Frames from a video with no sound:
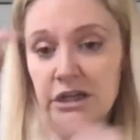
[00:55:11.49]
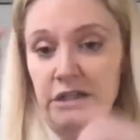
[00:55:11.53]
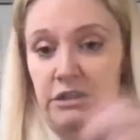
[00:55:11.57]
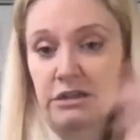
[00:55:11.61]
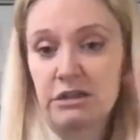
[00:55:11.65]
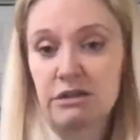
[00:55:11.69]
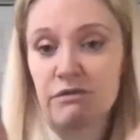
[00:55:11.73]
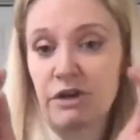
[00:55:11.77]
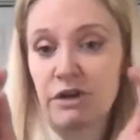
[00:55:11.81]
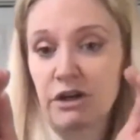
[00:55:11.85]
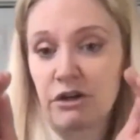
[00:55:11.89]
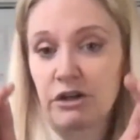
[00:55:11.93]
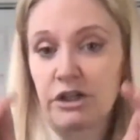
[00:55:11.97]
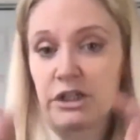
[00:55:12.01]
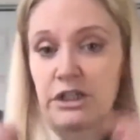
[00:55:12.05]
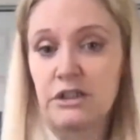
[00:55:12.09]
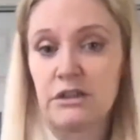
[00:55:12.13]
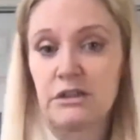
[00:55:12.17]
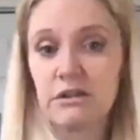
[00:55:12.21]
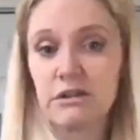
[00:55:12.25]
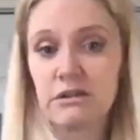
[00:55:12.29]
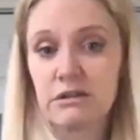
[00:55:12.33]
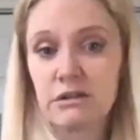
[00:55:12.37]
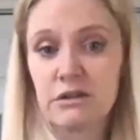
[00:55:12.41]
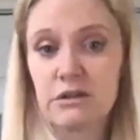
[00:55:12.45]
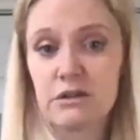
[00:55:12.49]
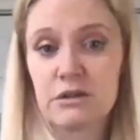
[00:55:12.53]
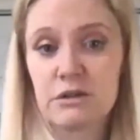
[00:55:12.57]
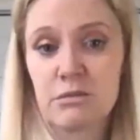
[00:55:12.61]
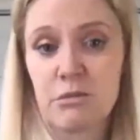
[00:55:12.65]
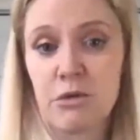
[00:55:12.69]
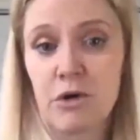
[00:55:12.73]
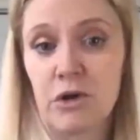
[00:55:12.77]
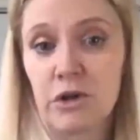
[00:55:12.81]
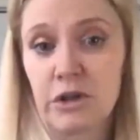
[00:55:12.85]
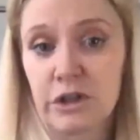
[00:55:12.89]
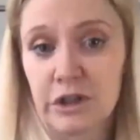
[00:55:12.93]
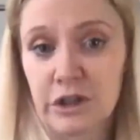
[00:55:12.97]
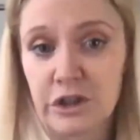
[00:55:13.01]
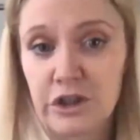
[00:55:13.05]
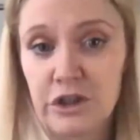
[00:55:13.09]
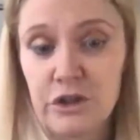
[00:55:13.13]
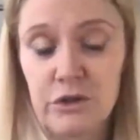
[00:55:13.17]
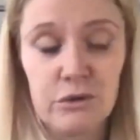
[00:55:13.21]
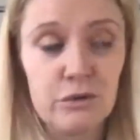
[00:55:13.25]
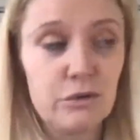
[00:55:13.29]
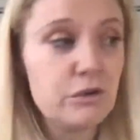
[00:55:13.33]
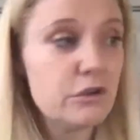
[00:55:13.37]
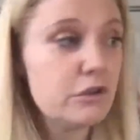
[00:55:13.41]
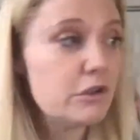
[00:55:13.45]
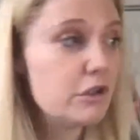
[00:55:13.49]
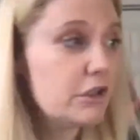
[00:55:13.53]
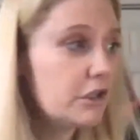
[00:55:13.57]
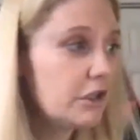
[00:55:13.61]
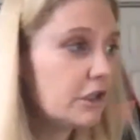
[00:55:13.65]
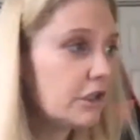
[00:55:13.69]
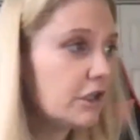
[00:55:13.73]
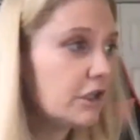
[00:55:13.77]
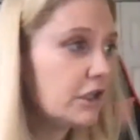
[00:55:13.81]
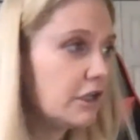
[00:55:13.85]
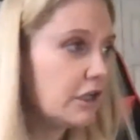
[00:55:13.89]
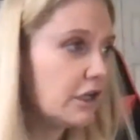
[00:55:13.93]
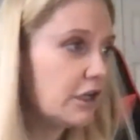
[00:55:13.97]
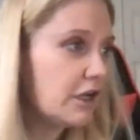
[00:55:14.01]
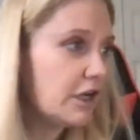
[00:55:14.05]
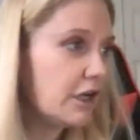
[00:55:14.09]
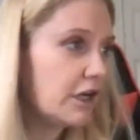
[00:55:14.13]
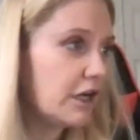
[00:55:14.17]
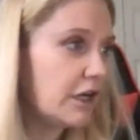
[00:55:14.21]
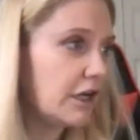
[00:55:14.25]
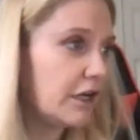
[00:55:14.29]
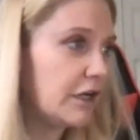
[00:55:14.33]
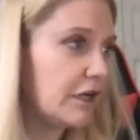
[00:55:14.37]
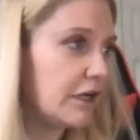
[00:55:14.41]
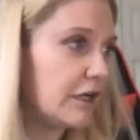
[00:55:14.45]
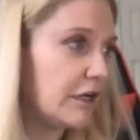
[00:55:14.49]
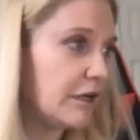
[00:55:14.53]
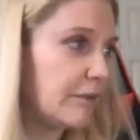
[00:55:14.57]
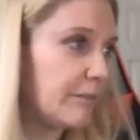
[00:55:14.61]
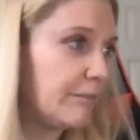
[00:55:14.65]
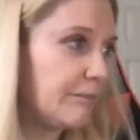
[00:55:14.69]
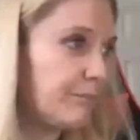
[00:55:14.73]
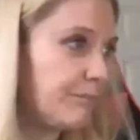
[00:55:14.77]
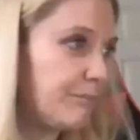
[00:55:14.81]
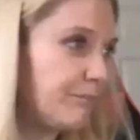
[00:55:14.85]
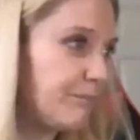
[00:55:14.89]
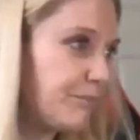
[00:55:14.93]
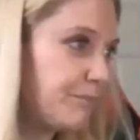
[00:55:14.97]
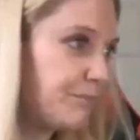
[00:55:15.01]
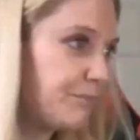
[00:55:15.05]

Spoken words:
It's very small and cute. Um,